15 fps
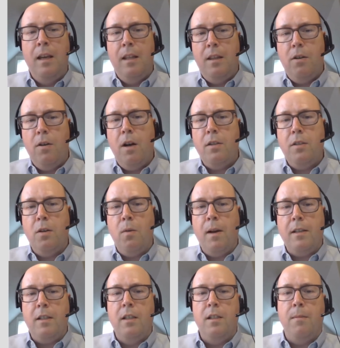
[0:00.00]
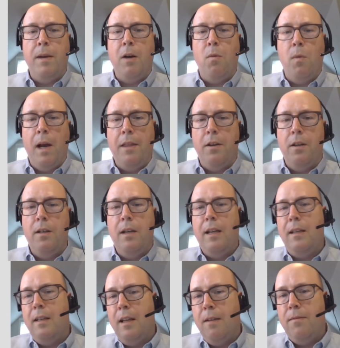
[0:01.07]
There are also questions about whether,
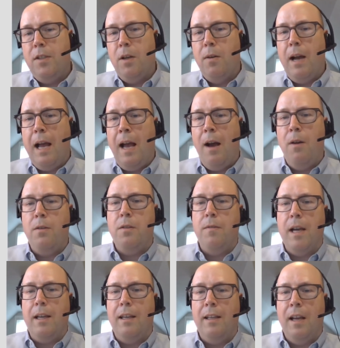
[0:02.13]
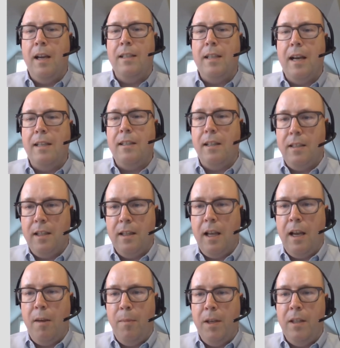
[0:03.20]
and if so how, to recognize assets and
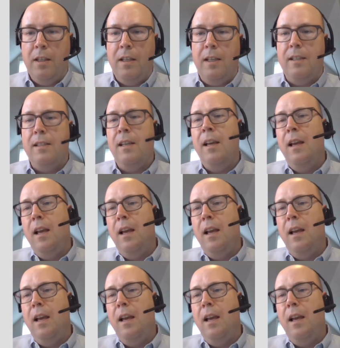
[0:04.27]
liabilities